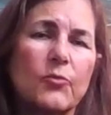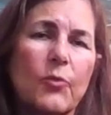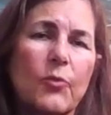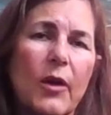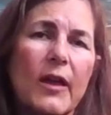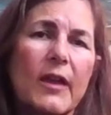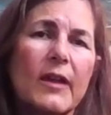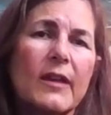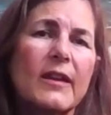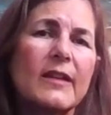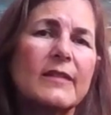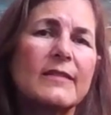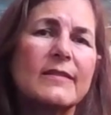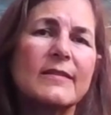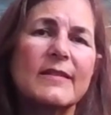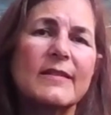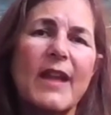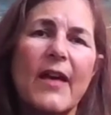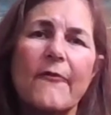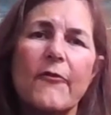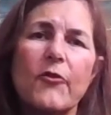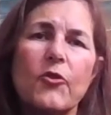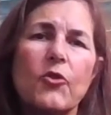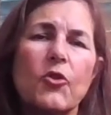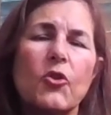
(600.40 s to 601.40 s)
right? It's
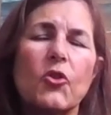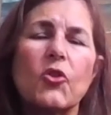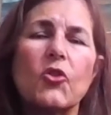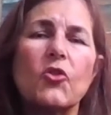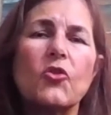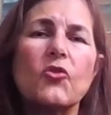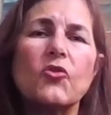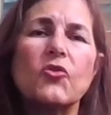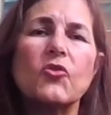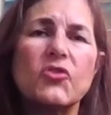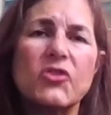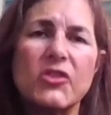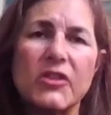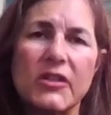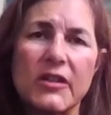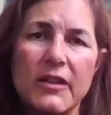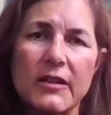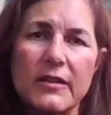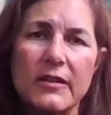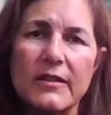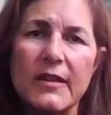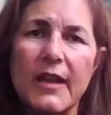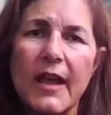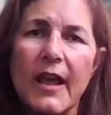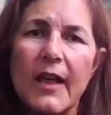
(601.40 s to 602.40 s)
never
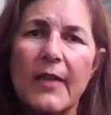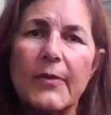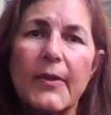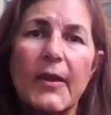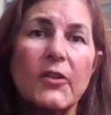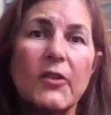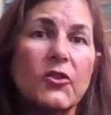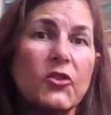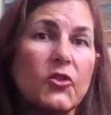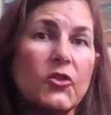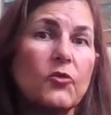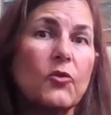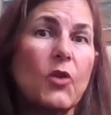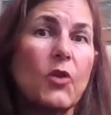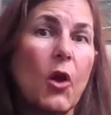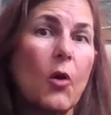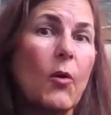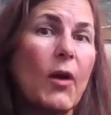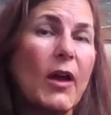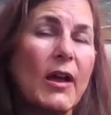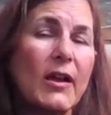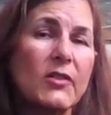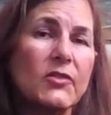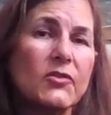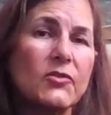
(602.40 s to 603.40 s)
urgent that you go
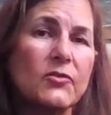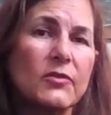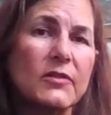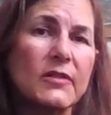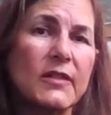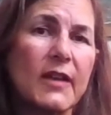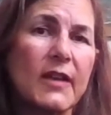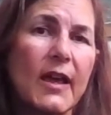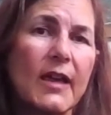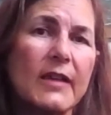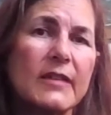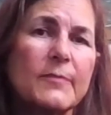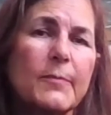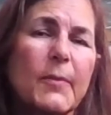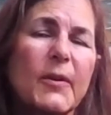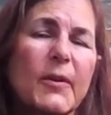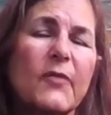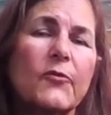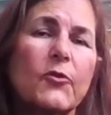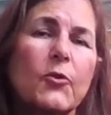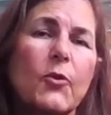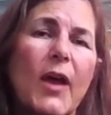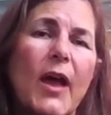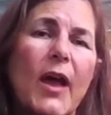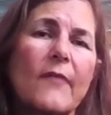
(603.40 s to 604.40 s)
exercise, but
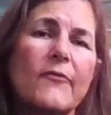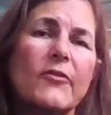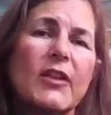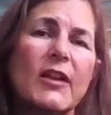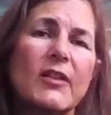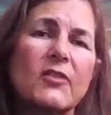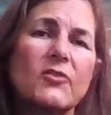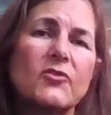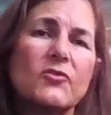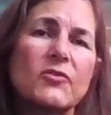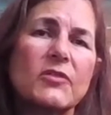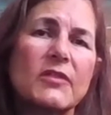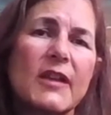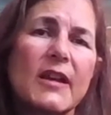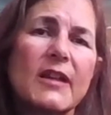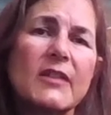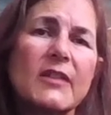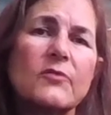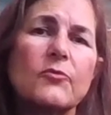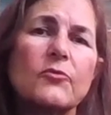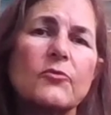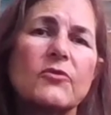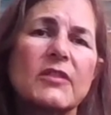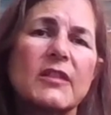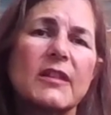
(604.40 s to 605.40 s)
if you have an
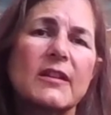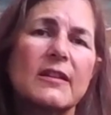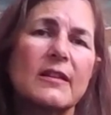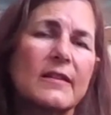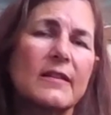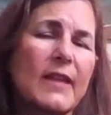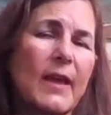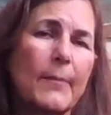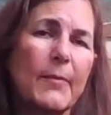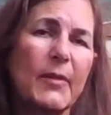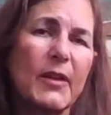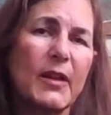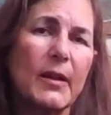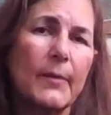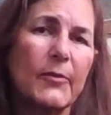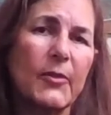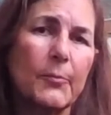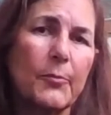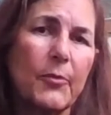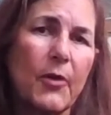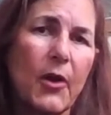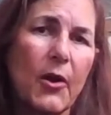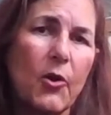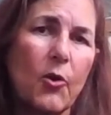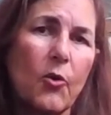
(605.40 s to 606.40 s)
exercise routine and that becomes a
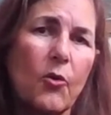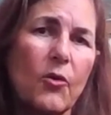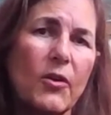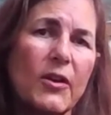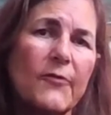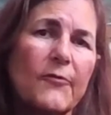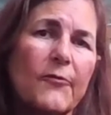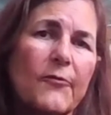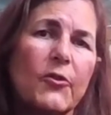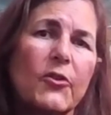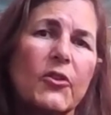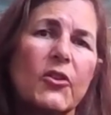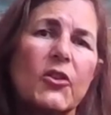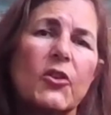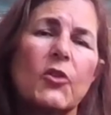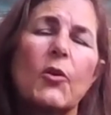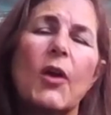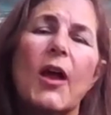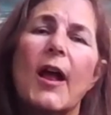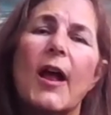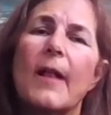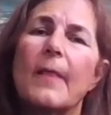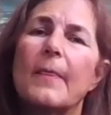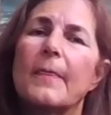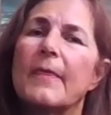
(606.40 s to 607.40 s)
priority for you,
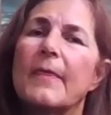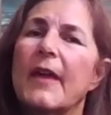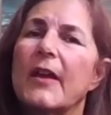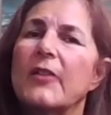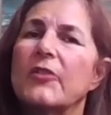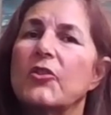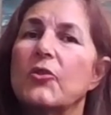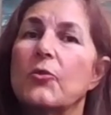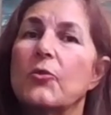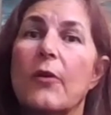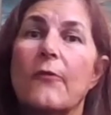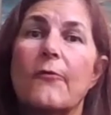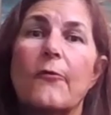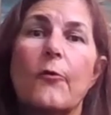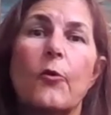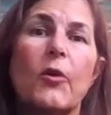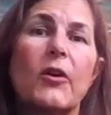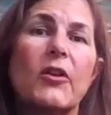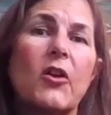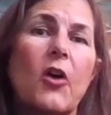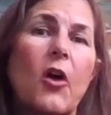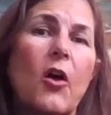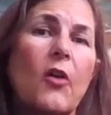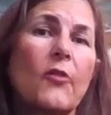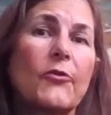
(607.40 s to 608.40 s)
then you
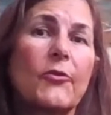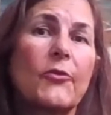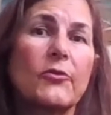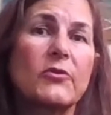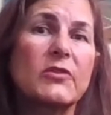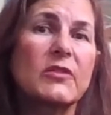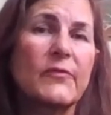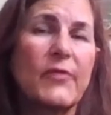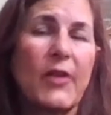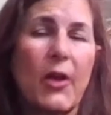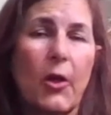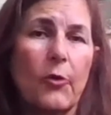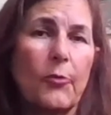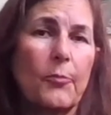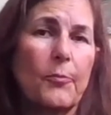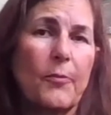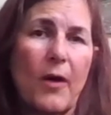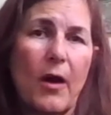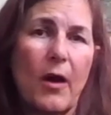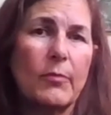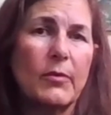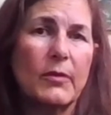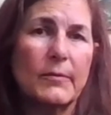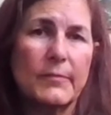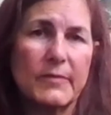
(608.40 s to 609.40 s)
avoid all sorts of health
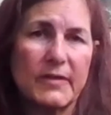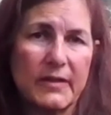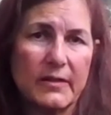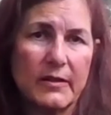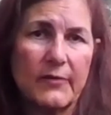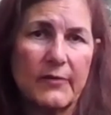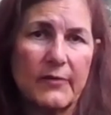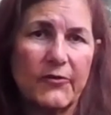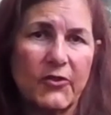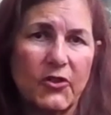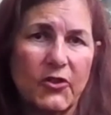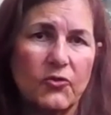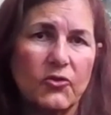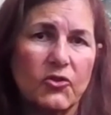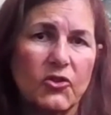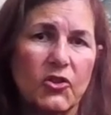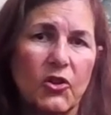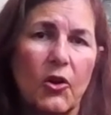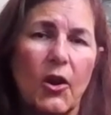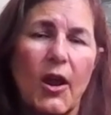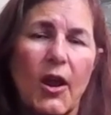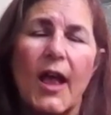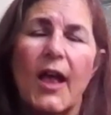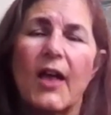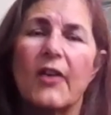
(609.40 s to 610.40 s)
problems in the
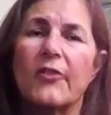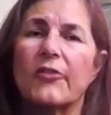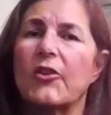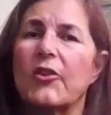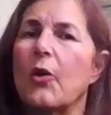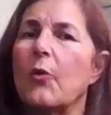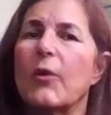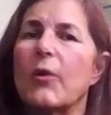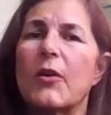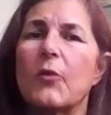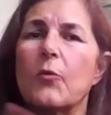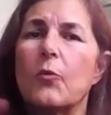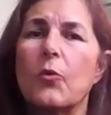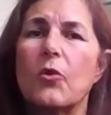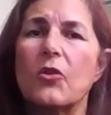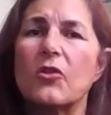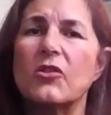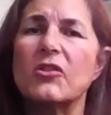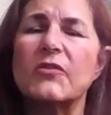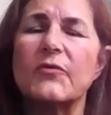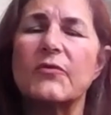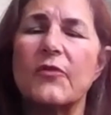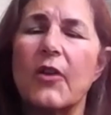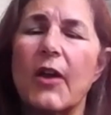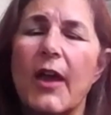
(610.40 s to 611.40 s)
future. So it
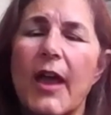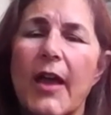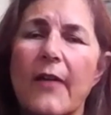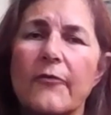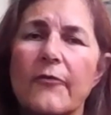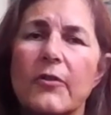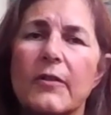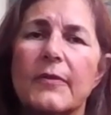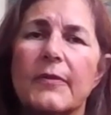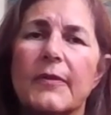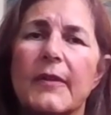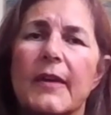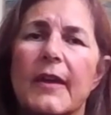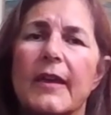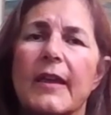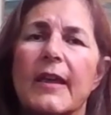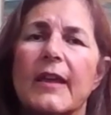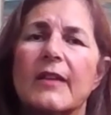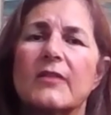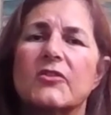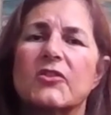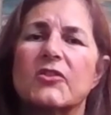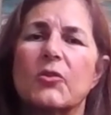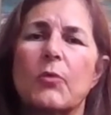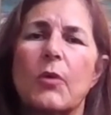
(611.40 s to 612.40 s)
works for everything.
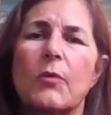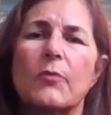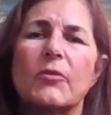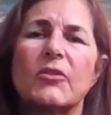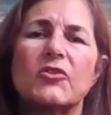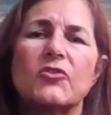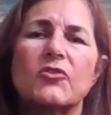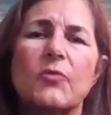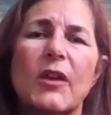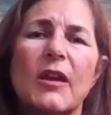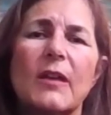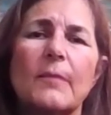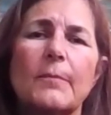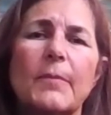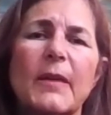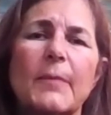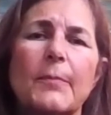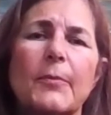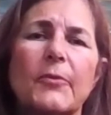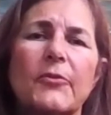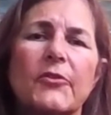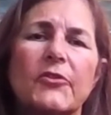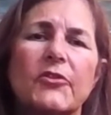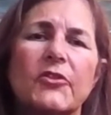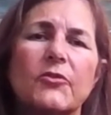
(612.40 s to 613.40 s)
And so what we train
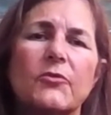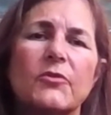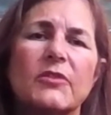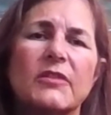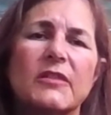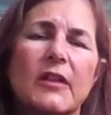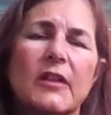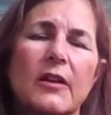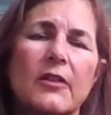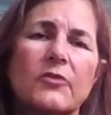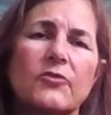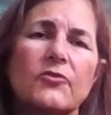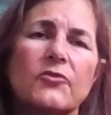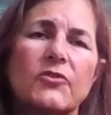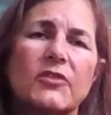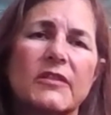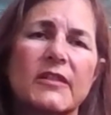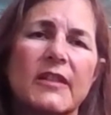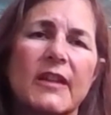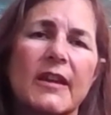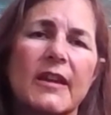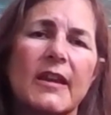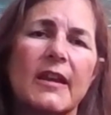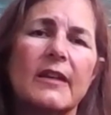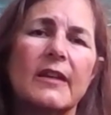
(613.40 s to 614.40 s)
people to do is to
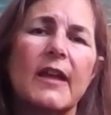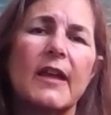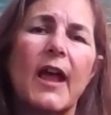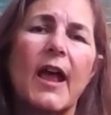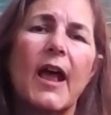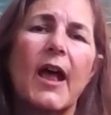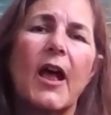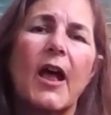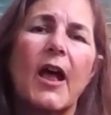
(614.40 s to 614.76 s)
understand